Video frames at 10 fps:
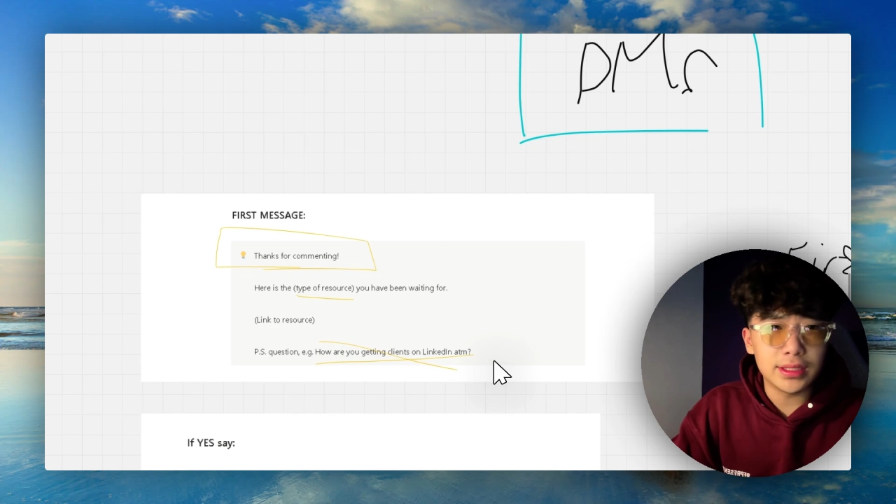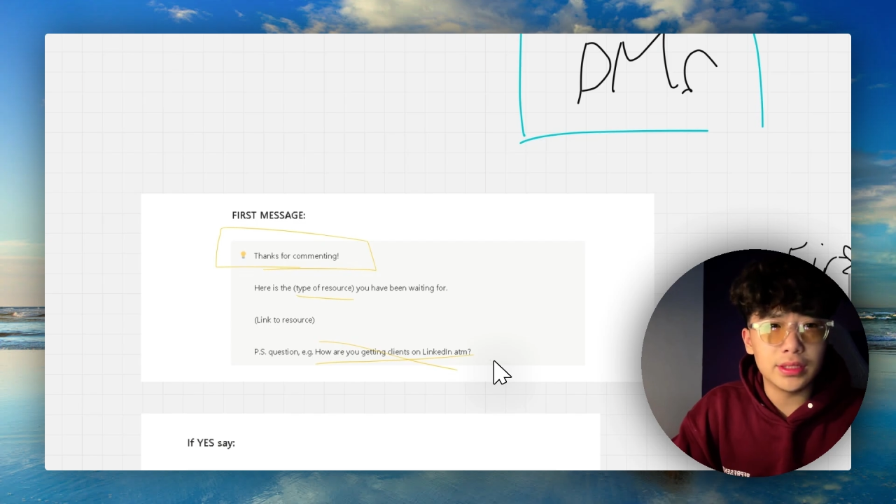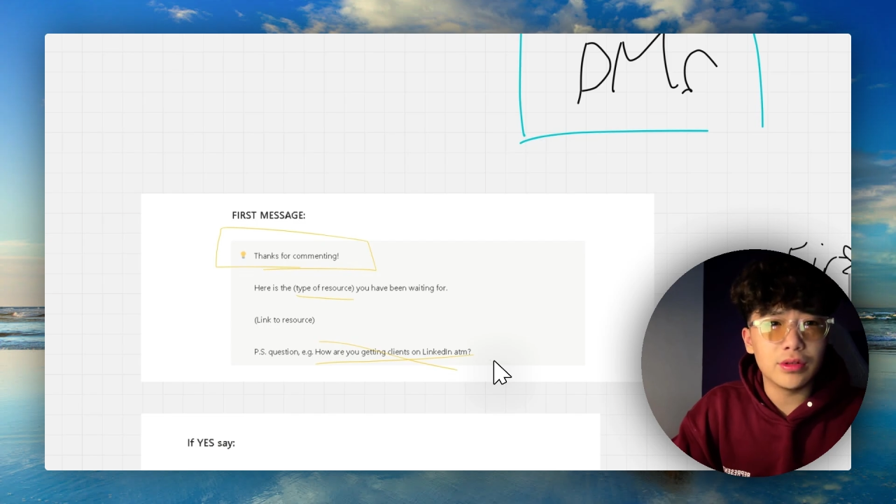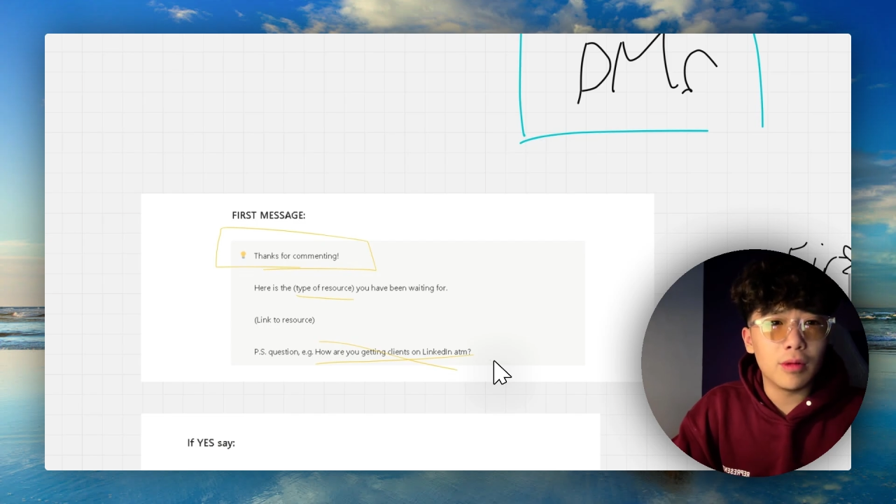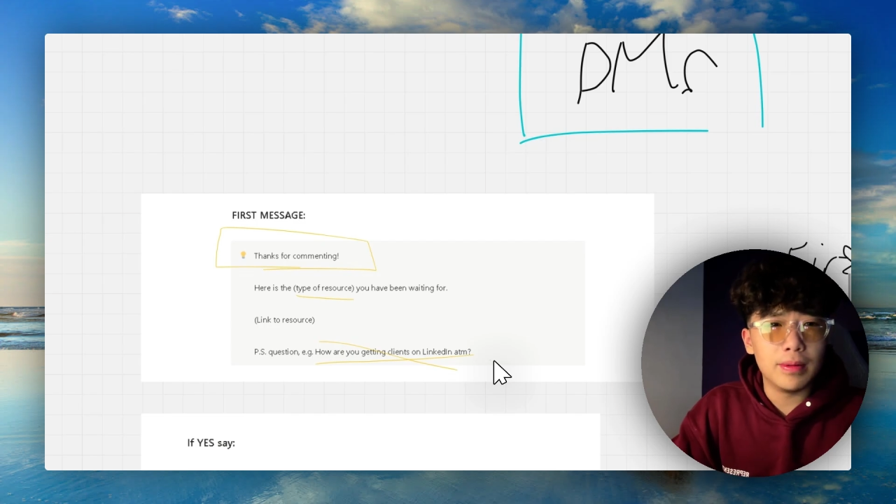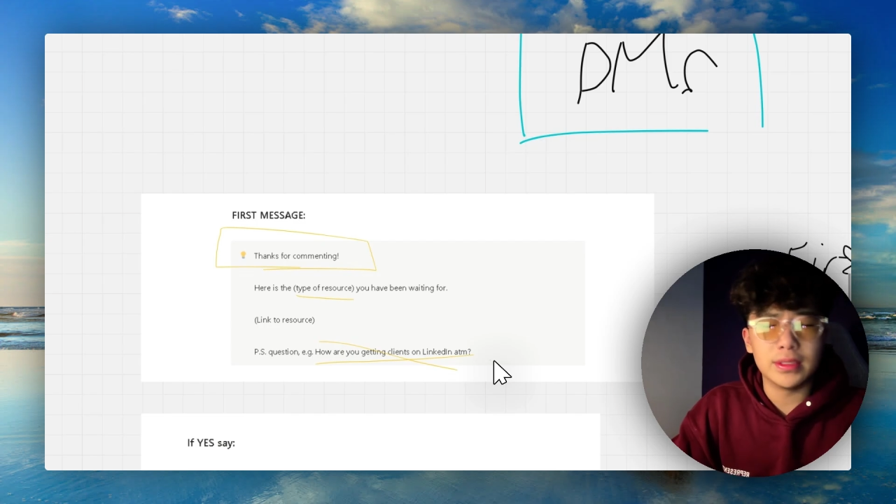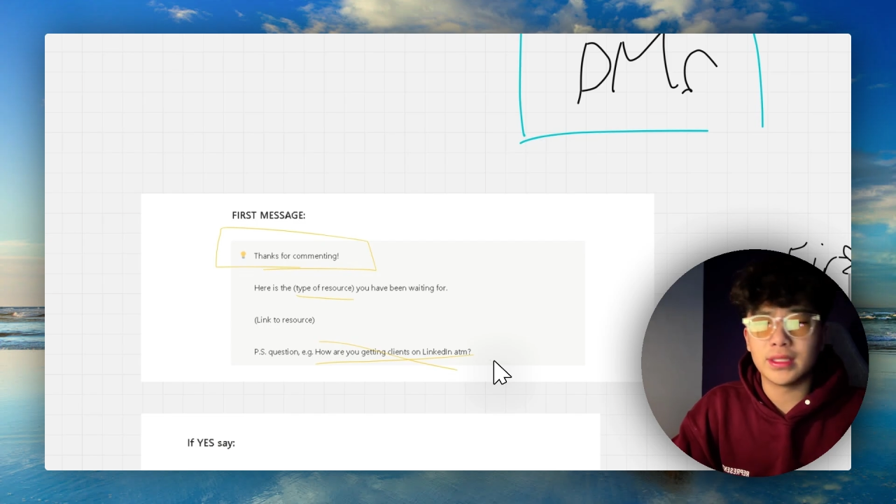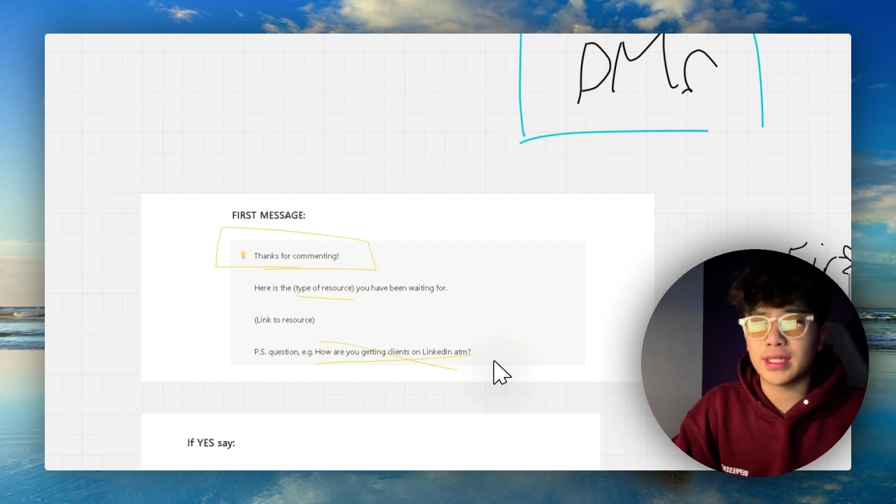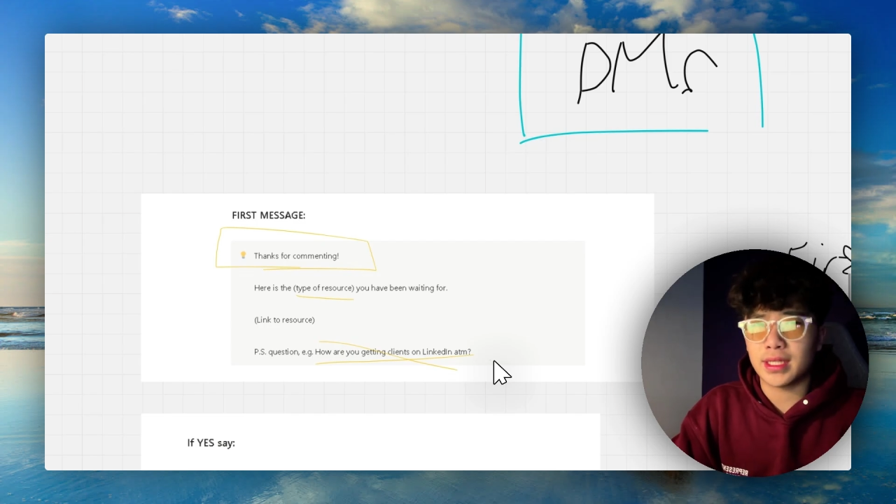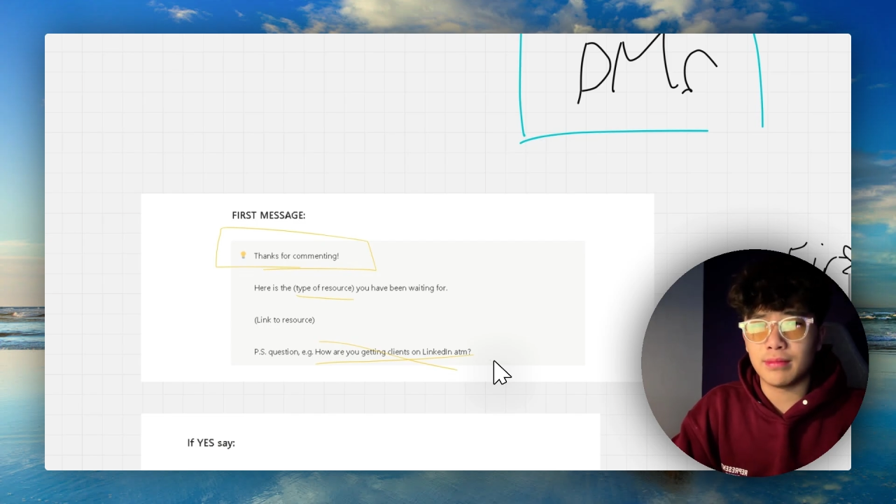in your
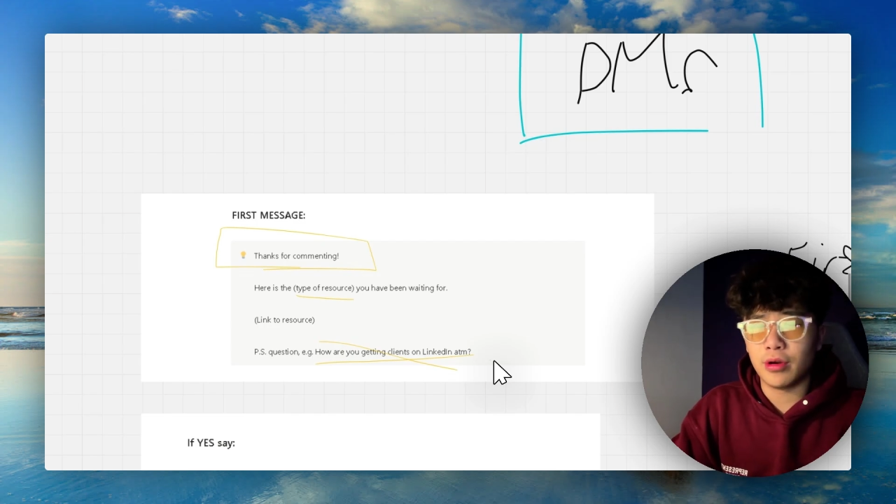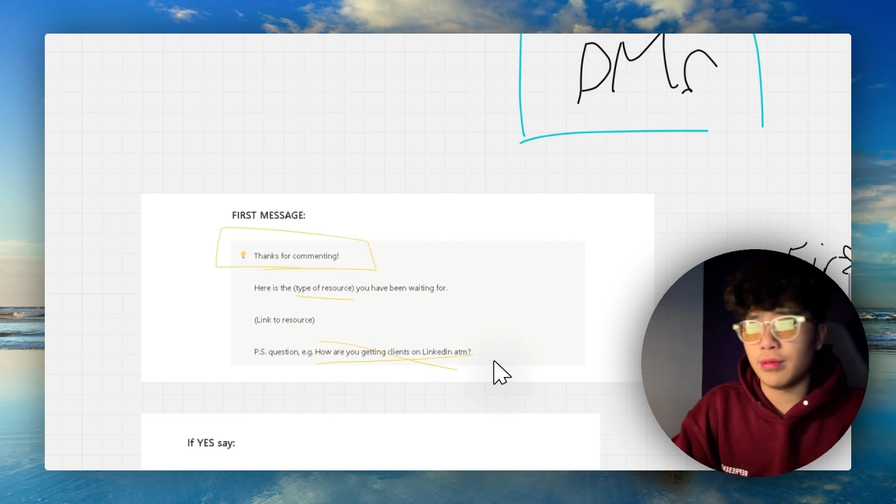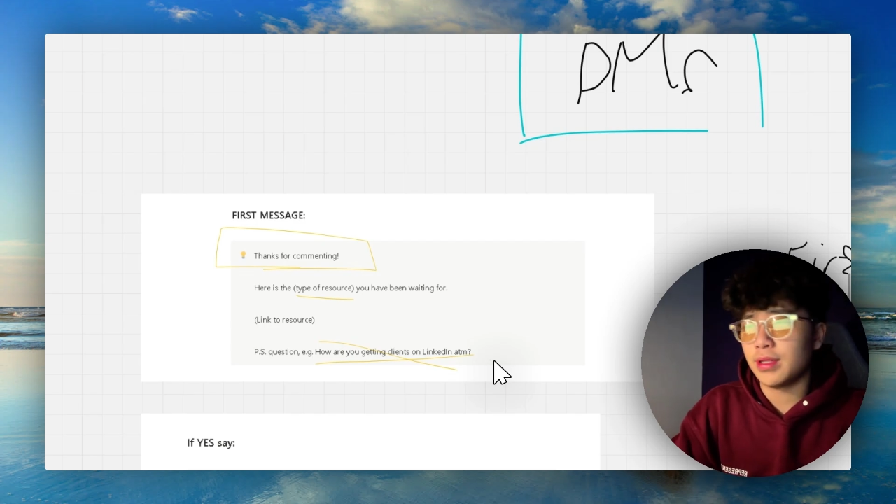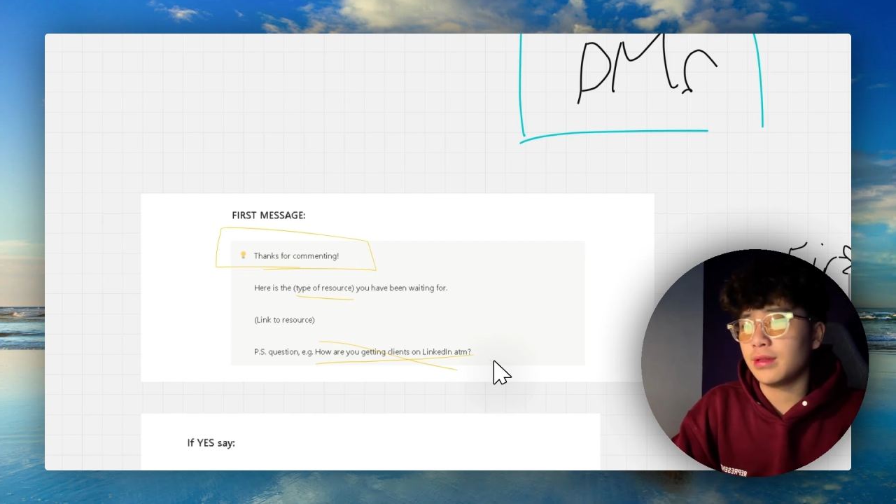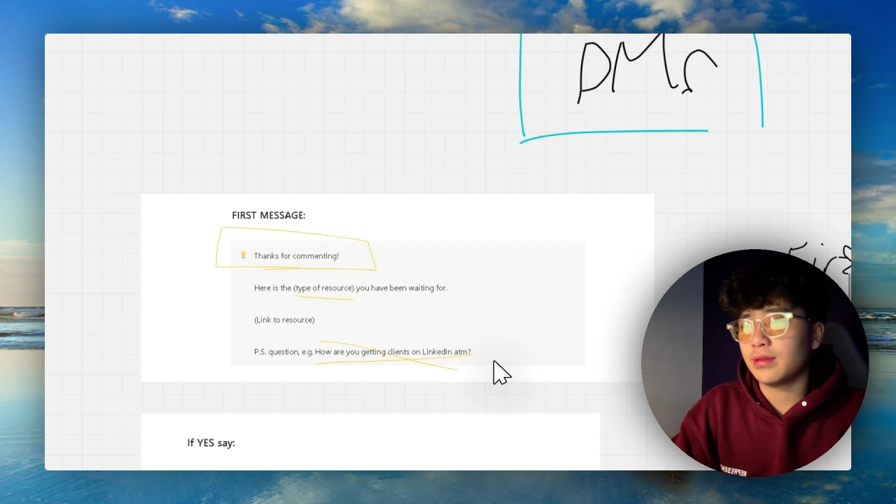business at the moment?